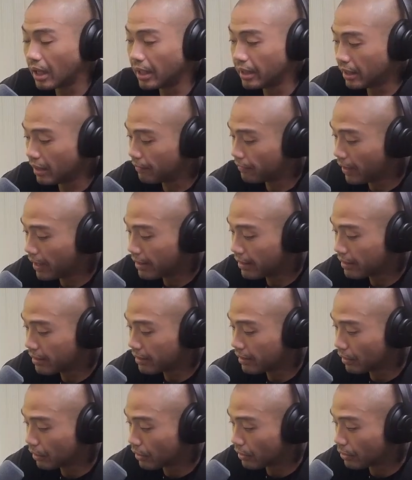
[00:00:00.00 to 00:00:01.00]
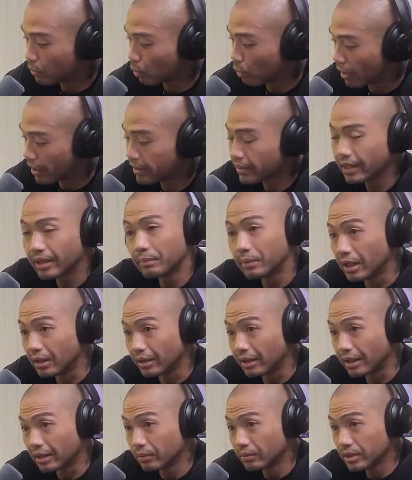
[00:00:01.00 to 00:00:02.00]
if I learned one thing about
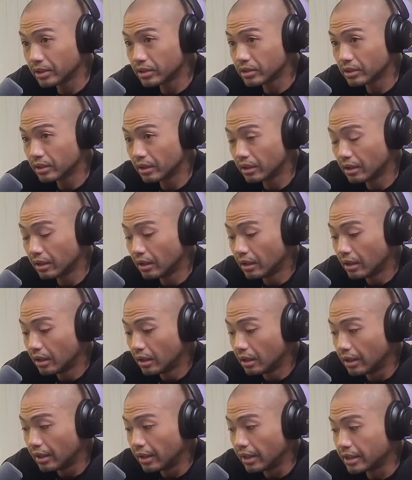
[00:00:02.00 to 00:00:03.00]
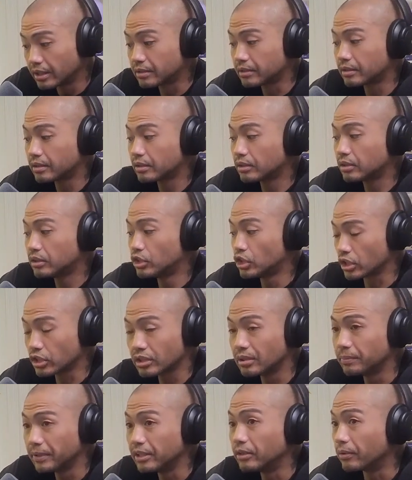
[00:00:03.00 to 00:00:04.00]
language, is just
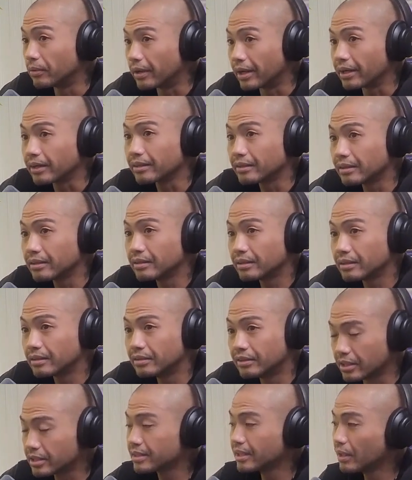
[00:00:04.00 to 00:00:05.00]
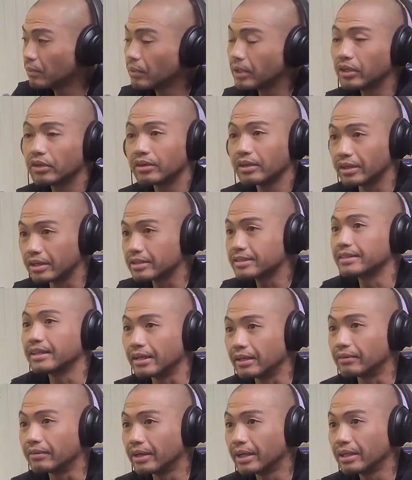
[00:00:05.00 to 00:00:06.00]
to be direct. Just say what you're going to
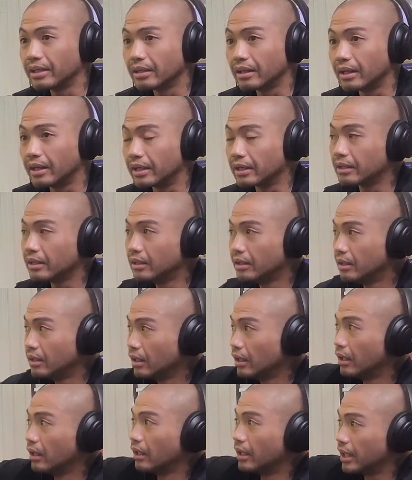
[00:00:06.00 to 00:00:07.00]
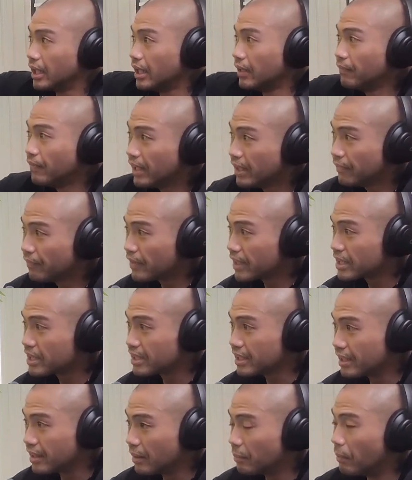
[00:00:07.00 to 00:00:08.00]
say, right? Like, even if it's
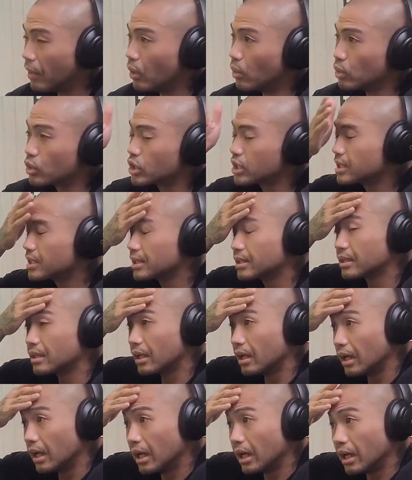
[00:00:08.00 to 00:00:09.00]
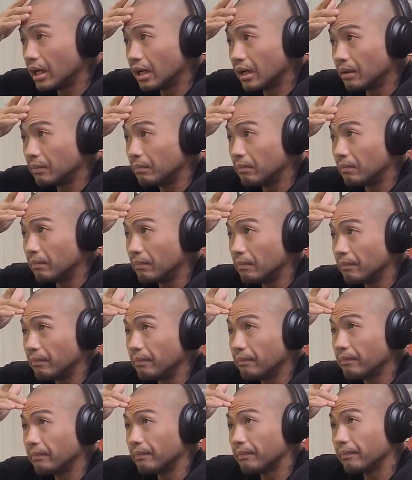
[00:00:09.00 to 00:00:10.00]
in the most,
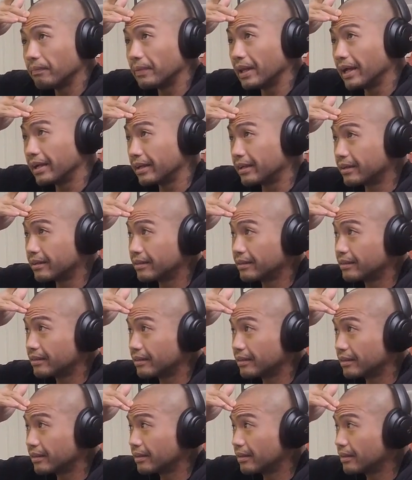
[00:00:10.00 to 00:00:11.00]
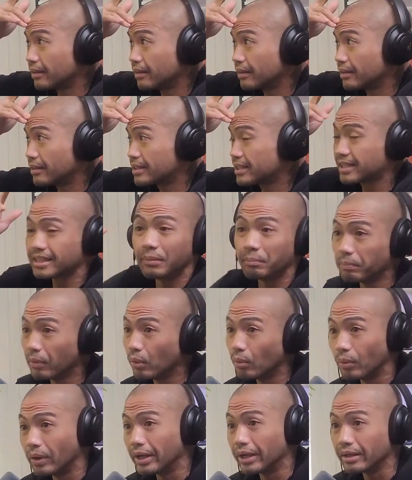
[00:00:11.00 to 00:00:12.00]
like,
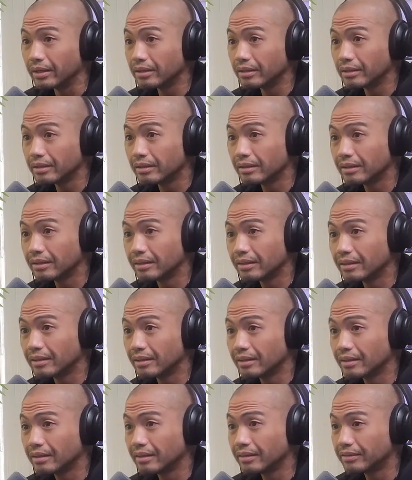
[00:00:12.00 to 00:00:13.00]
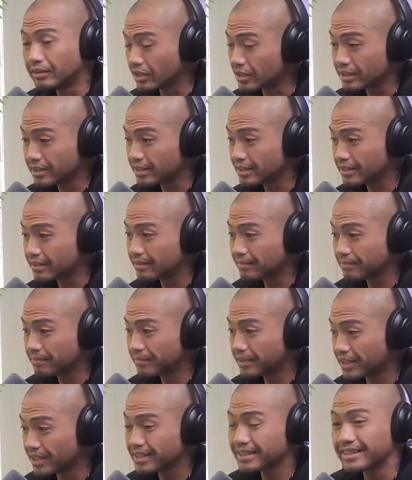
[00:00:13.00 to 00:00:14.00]
simple way, just
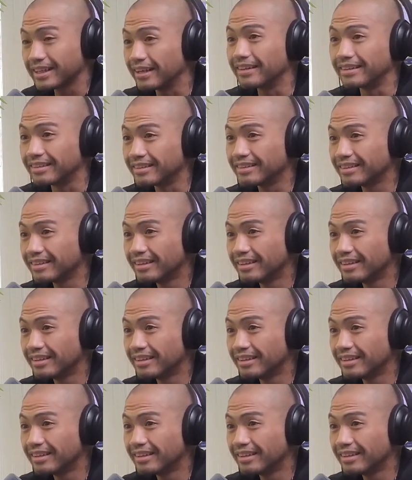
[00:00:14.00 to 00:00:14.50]
say it.